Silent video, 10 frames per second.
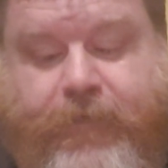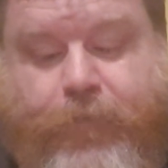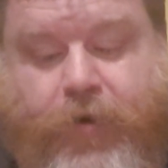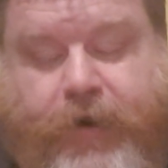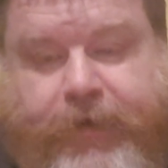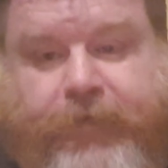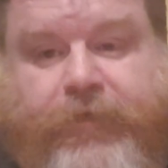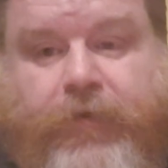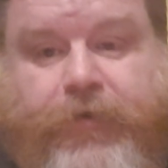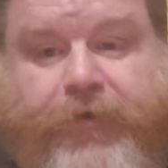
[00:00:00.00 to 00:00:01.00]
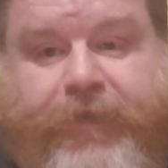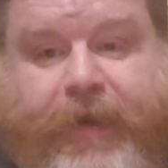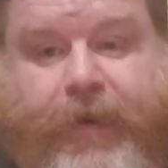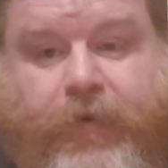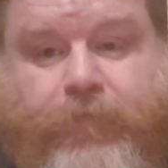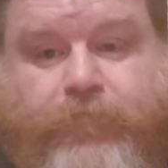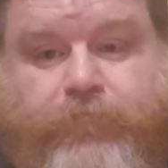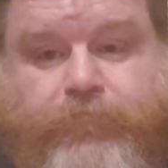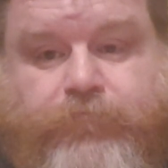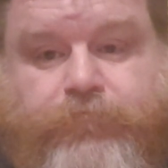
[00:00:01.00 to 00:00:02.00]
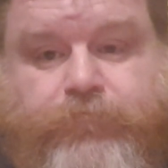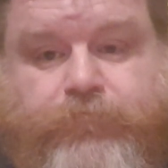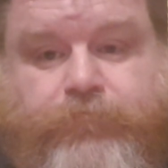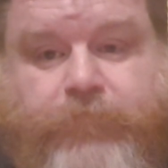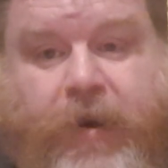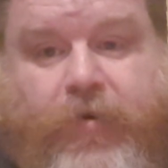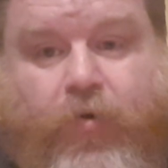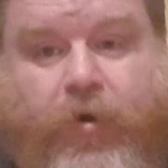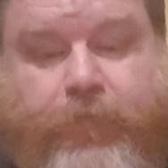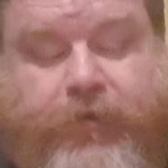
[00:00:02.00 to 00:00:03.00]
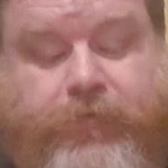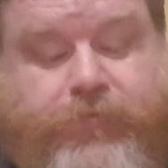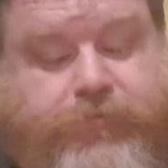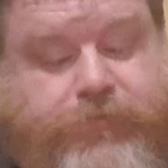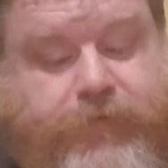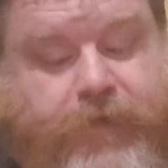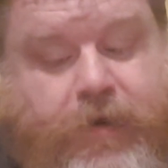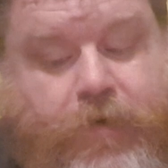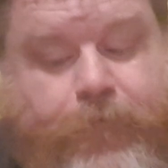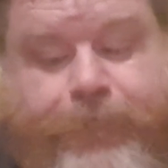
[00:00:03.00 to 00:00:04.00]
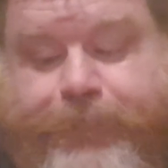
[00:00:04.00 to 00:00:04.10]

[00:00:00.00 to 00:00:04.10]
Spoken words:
mind other than normal. Now,